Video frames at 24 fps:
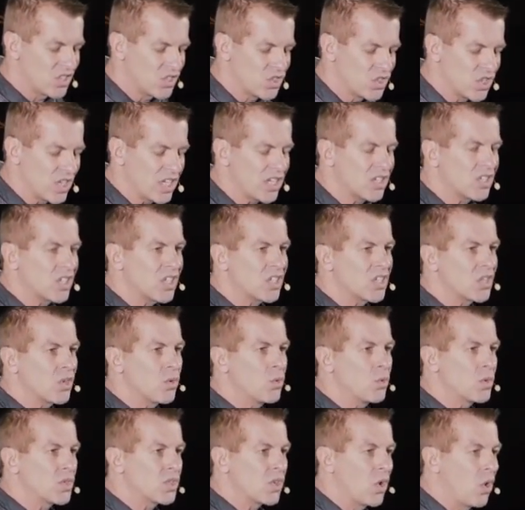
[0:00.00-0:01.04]
Jesus,
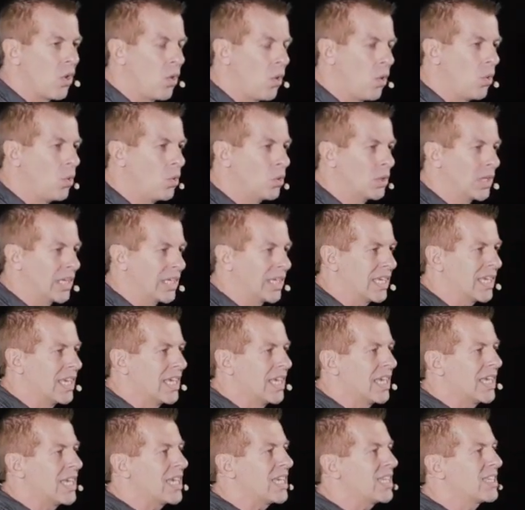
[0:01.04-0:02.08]
who was holy,
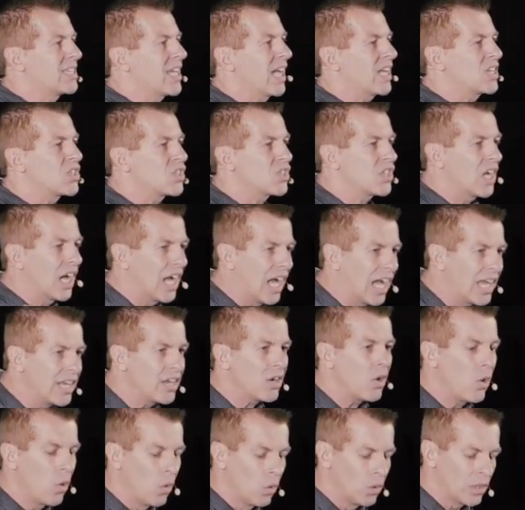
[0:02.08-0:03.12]
he touched
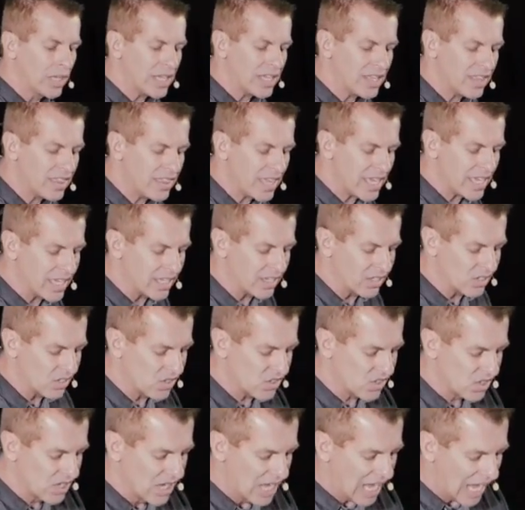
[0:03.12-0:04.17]
unholy
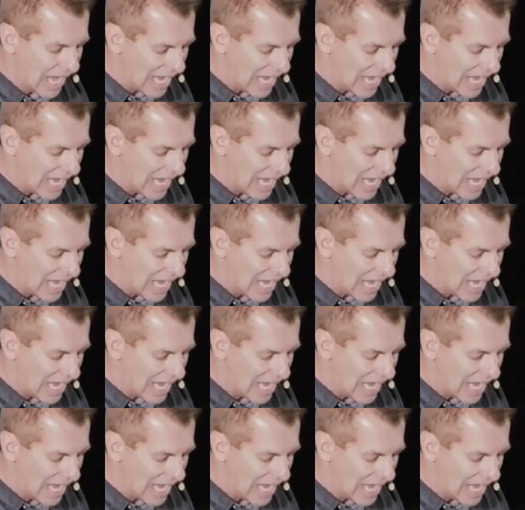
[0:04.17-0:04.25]
things,